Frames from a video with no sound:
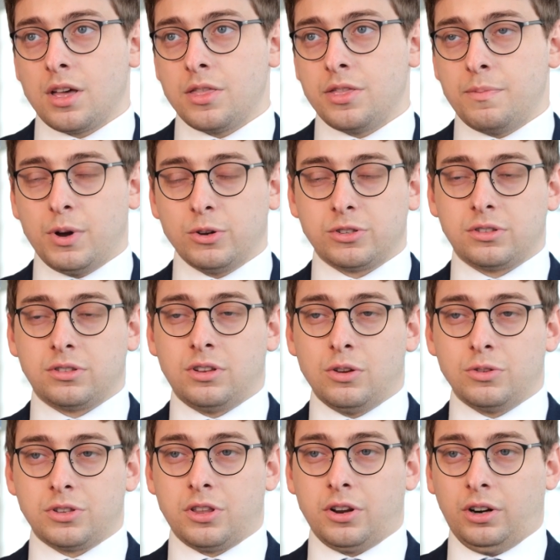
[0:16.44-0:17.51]
the most
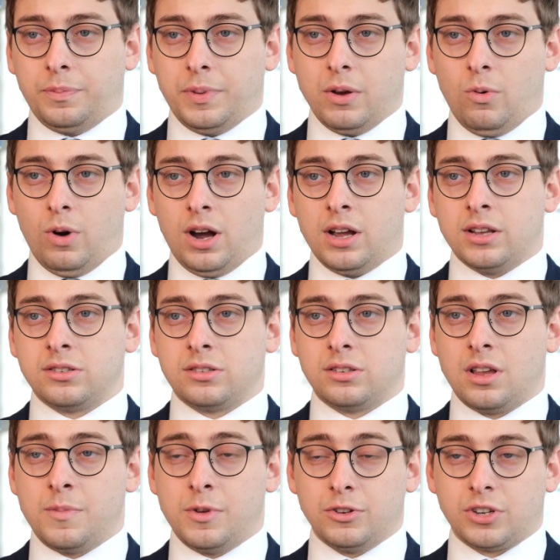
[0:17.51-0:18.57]
used therapy was
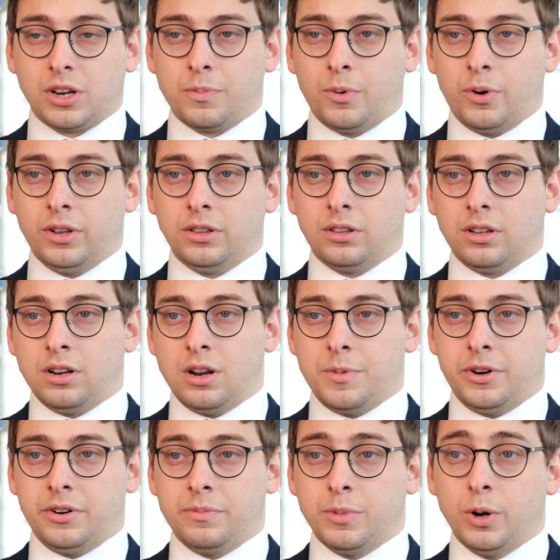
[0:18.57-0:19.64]
immune checkpoint
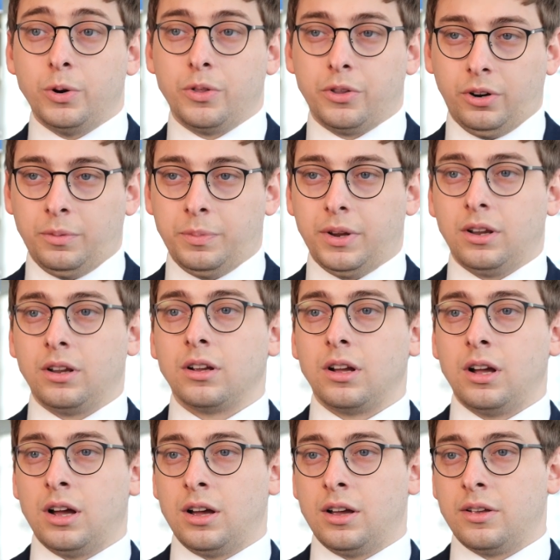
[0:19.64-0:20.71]
inhibitor monotherapy
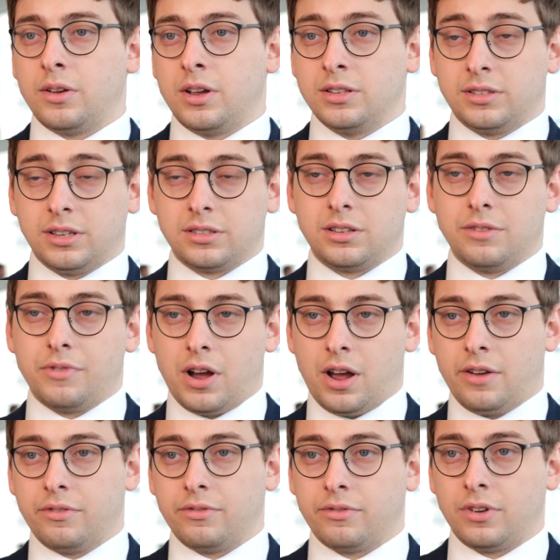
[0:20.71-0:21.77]
uh, in
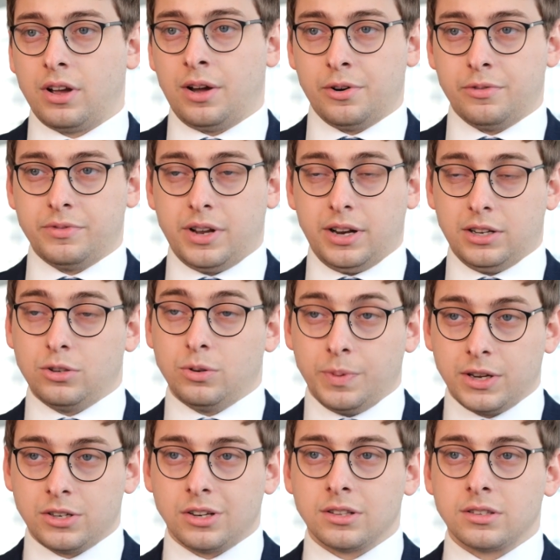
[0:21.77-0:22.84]
65 out of 92
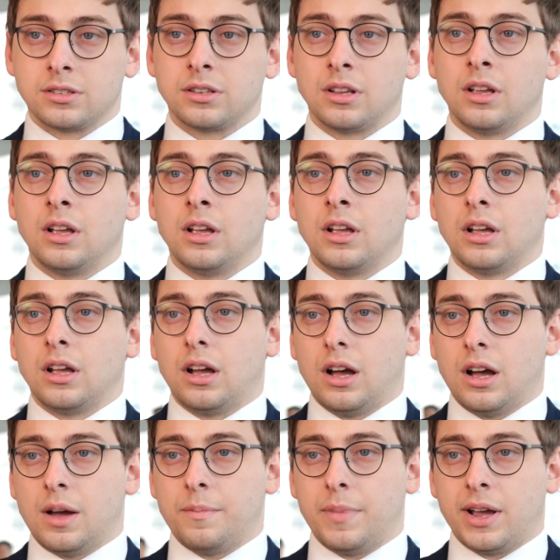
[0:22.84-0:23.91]
patients.
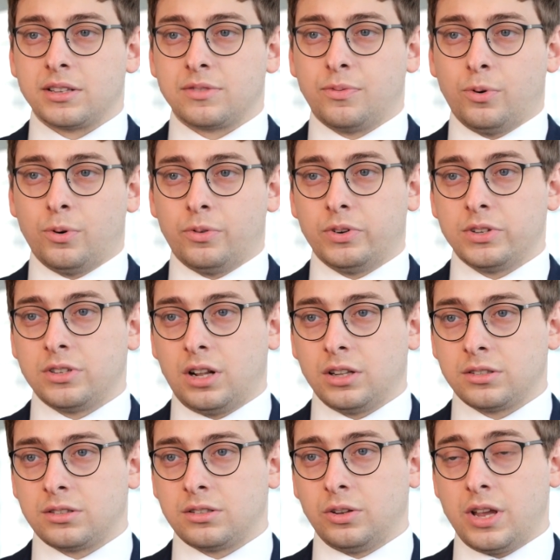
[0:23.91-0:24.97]
Um, as for
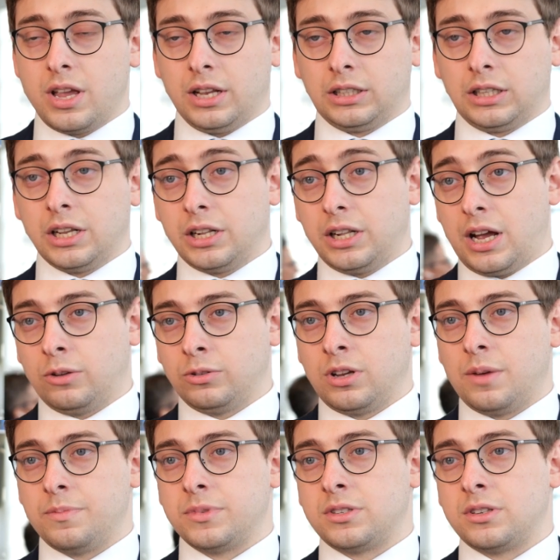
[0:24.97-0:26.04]
results, looking at clinical
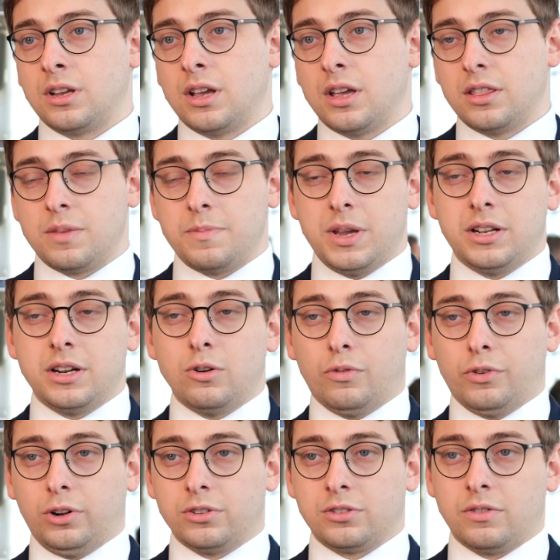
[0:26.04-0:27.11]
outcomes, the median
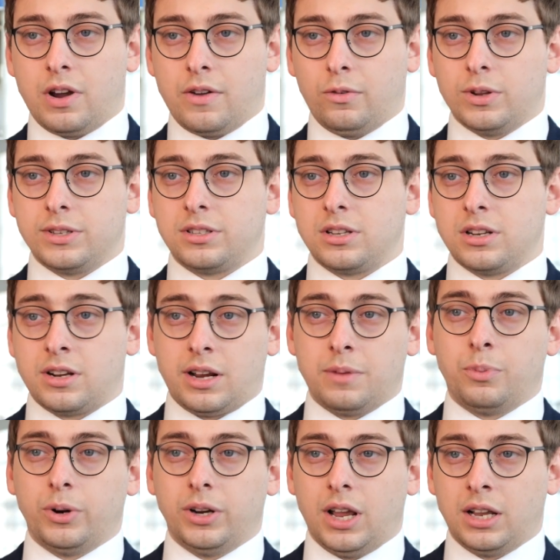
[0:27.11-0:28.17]
overall survival was
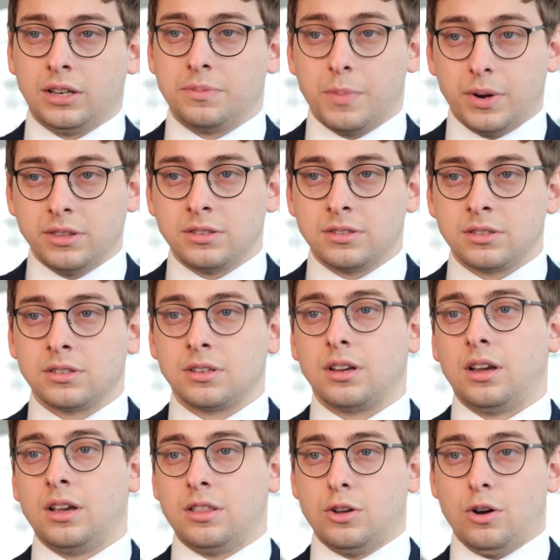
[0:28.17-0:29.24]
9.8 months
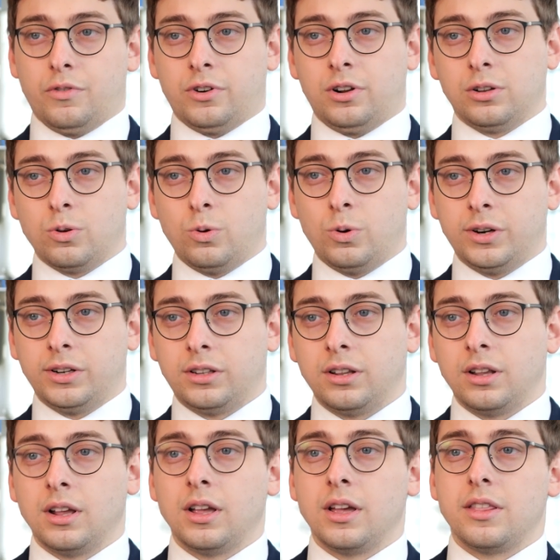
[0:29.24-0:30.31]
in the overall cohort.
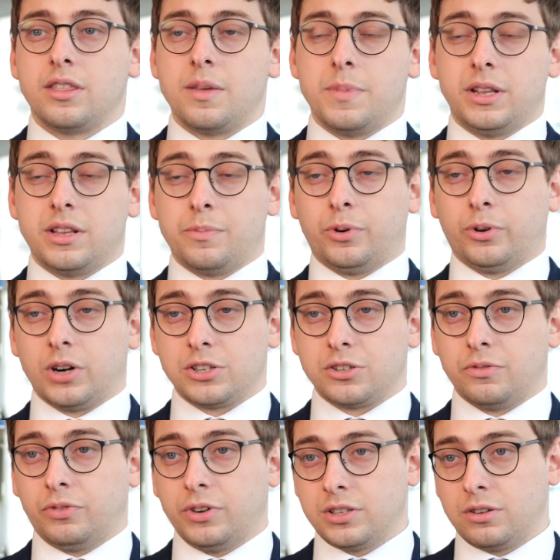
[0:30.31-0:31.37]
The median
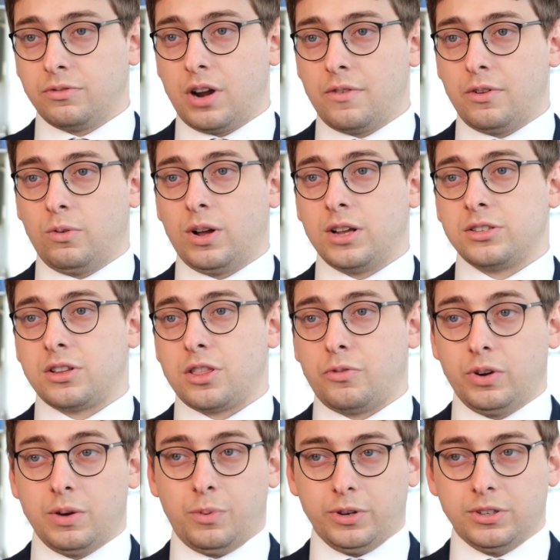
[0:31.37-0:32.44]
progression free survival was
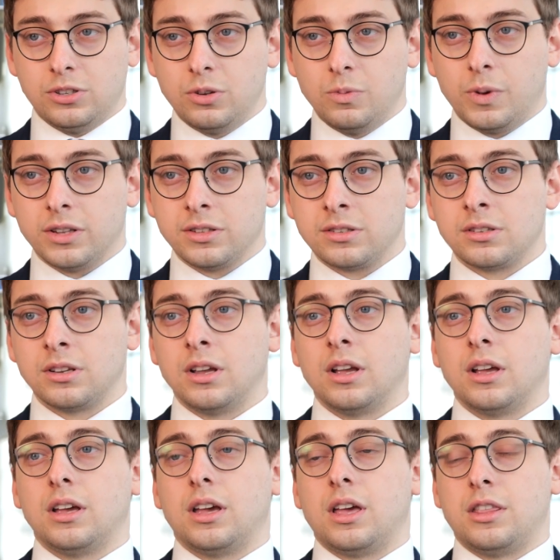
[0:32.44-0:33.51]
3.2 months,
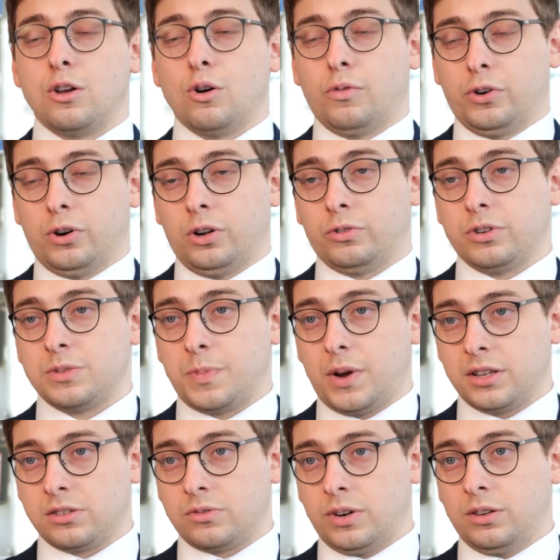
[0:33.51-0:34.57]
and the overall
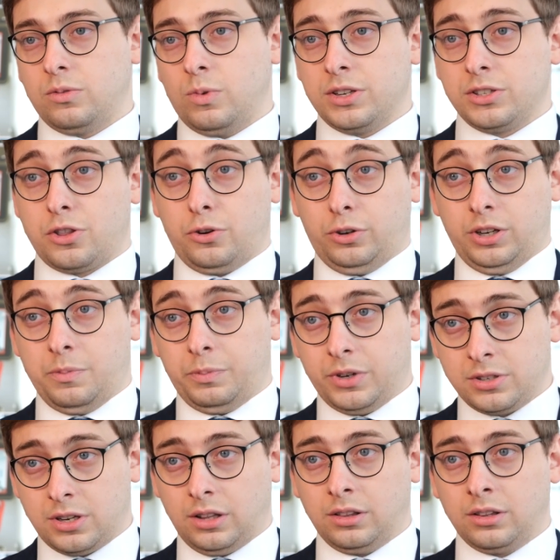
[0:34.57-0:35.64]
response rate was
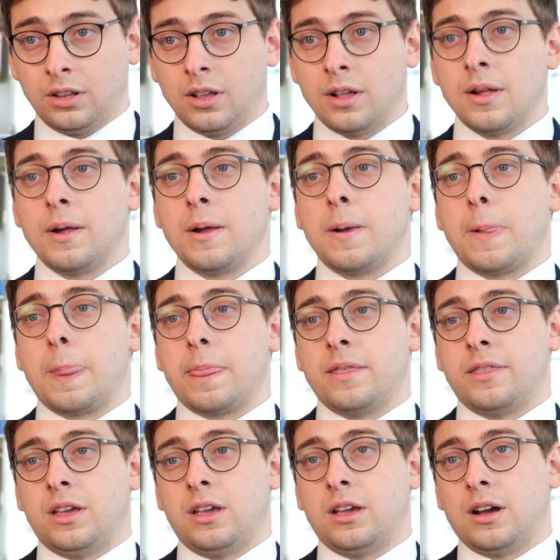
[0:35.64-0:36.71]
13%.
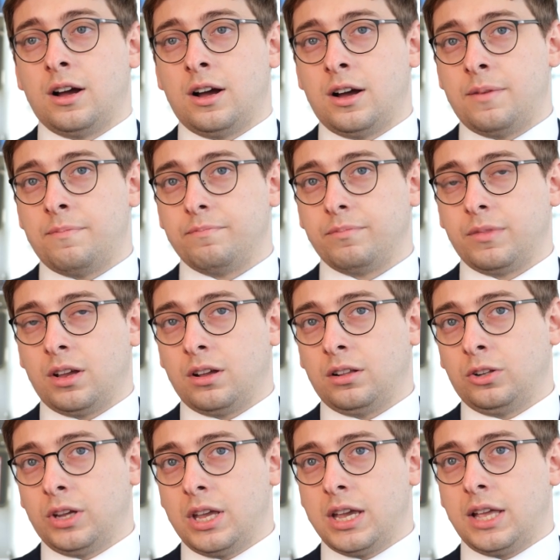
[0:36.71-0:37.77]
The, um,
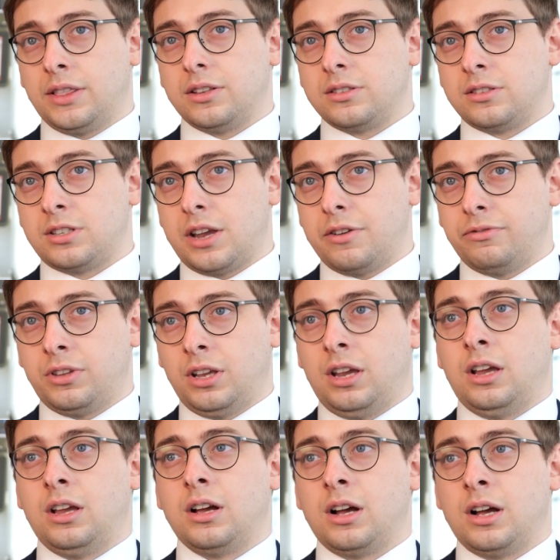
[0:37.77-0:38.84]
looking at the
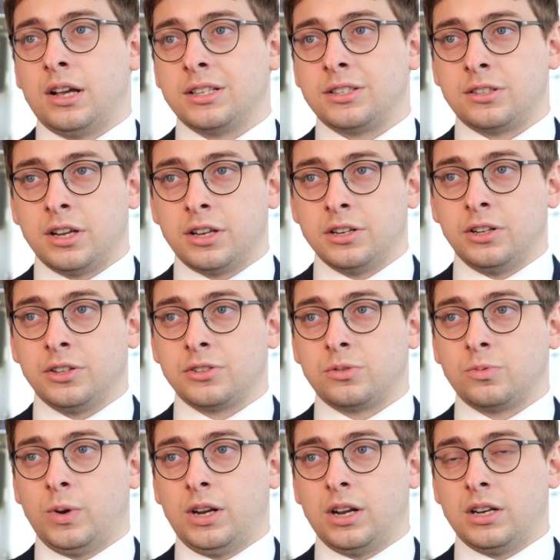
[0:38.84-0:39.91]
safety uh,
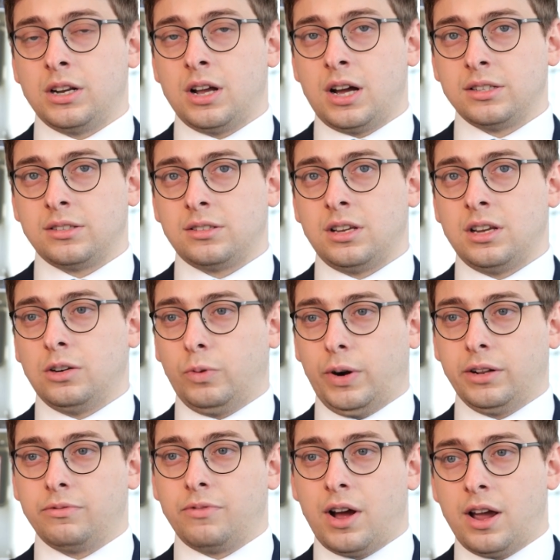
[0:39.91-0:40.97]
signals, we did not see
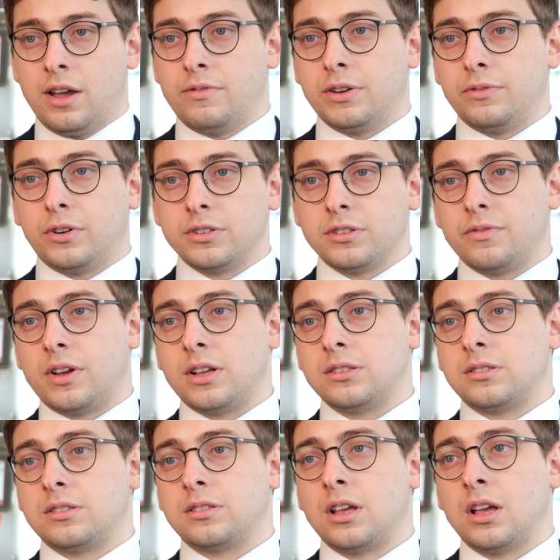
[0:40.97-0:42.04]
grade 5 adverse
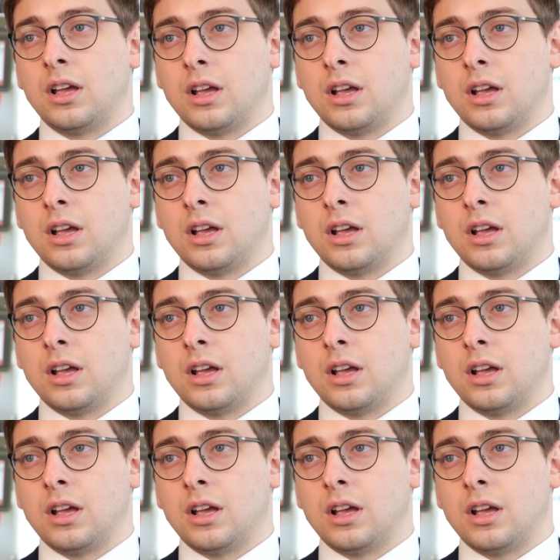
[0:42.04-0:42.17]
events,